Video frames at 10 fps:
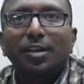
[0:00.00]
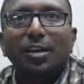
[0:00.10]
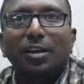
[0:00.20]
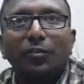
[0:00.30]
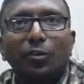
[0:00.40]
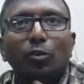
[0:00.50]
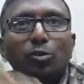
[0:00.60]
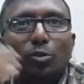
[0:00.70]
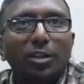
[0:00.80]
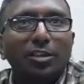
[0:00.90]
correct if it
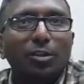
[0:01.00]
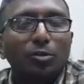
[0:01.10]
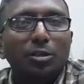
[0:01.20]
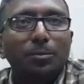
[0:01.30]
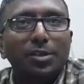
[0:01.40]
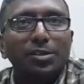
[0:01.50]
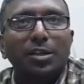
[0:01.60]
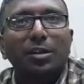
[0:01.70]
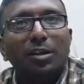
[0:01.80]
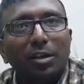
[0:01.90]
goes to 10000 per
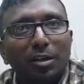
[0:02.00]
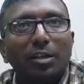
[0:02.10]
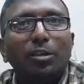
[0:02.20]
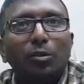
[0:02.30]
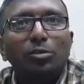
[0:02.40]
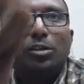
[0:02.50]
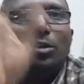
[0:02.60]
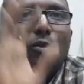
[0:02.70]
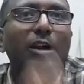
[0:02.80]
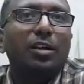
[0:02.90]
share 10000
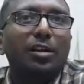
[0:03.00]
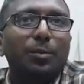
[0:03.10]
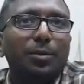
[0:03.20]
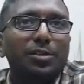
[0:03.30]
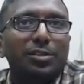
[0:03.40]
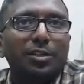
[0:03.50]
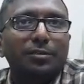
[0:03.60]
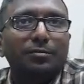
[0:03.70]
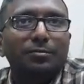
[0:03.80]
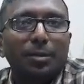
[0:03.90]
into 100 per share
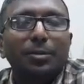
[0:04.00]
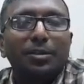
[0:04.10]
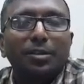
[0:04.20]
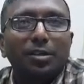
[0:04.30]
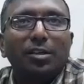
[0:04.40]
i mean